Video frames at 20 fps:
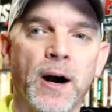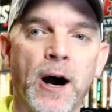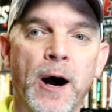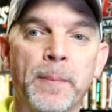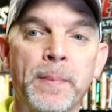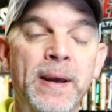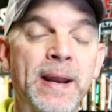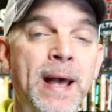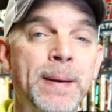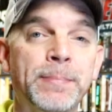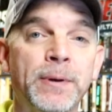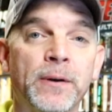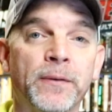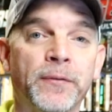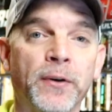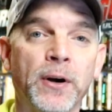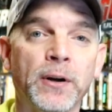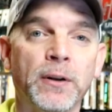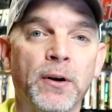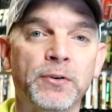Um, it had been
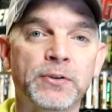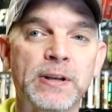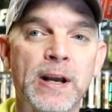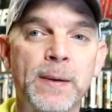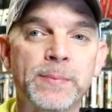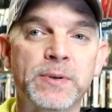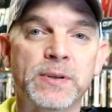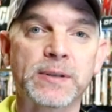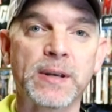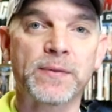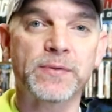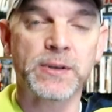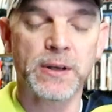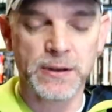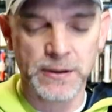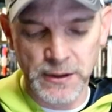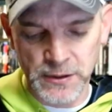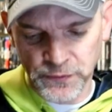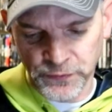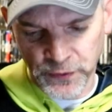a very long time since I've
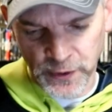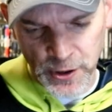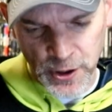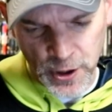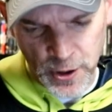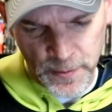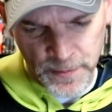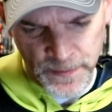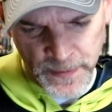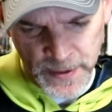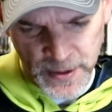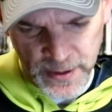seen this film.